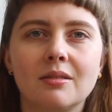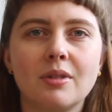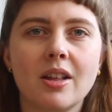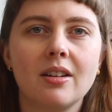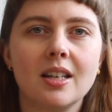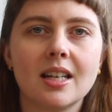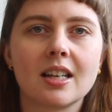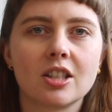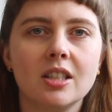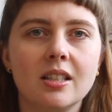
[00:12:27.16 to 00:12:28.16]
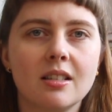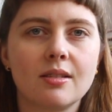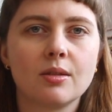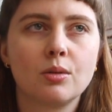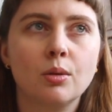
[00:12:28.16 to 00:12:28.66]
whether it actually
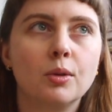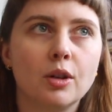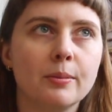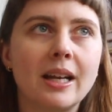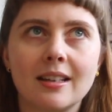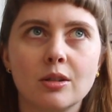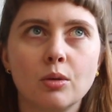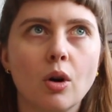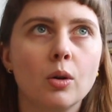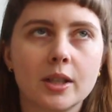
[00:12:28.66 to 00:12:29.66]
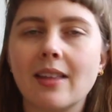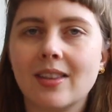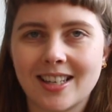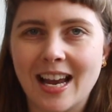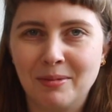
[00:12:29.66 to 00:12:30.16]
is too warm and too cold at
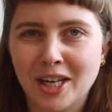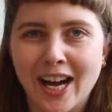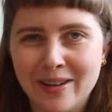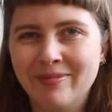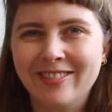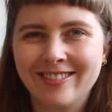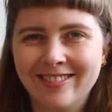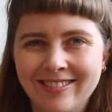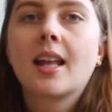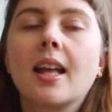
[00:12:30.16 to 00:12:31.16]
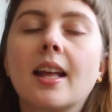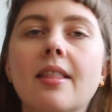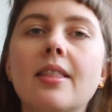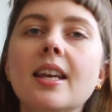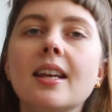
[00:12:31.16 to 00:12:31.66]
the same time.
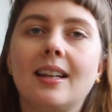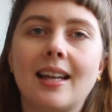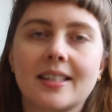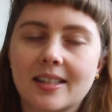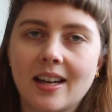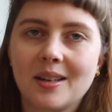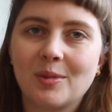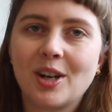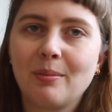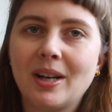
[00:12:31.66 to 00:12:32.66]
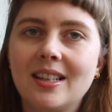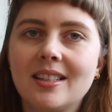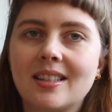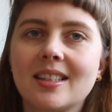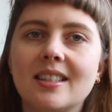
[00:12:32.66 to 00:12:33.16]
The last item on my
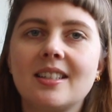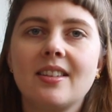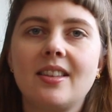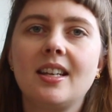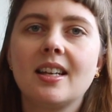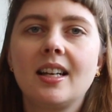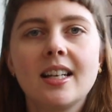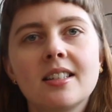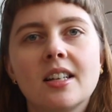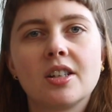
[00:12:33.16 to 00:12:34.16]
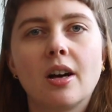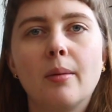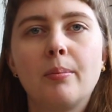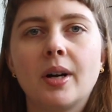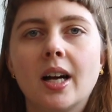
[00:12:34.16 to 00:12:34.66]
list is the Alexa
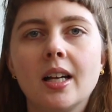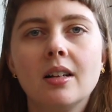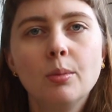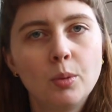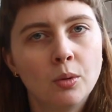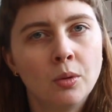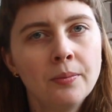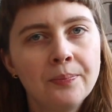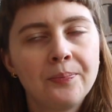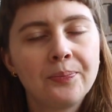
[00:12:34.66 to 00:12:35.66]
top by Le Pool.